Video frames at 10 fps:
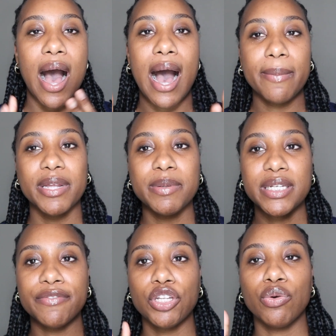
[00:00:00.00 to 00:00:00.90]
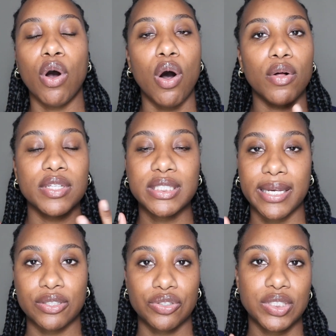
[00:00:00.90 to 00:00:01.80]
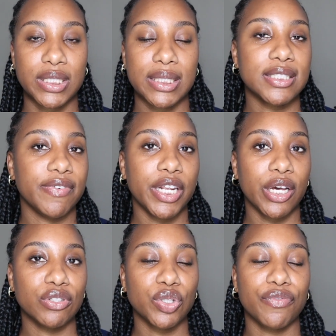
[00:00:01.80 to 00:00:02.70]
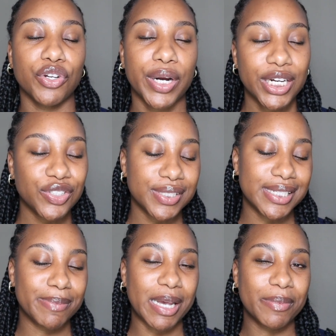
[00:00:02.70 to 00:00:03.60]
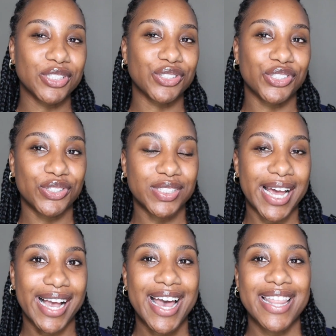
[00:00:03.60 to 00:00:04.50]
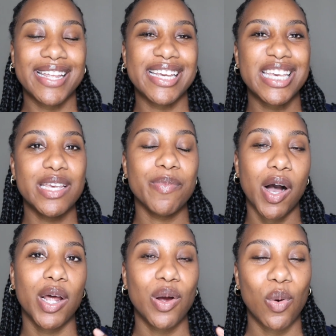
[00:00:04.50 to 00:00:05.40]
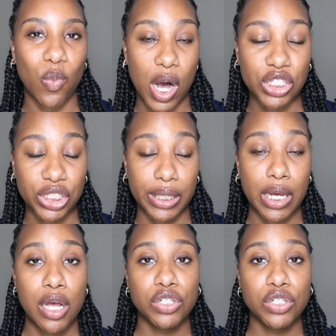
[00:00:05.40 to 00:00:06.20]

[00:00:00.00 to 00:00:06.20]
I'm going to be giving you all these answers in this video. So if you're interested in becoming a surgical tech, then keep on watching.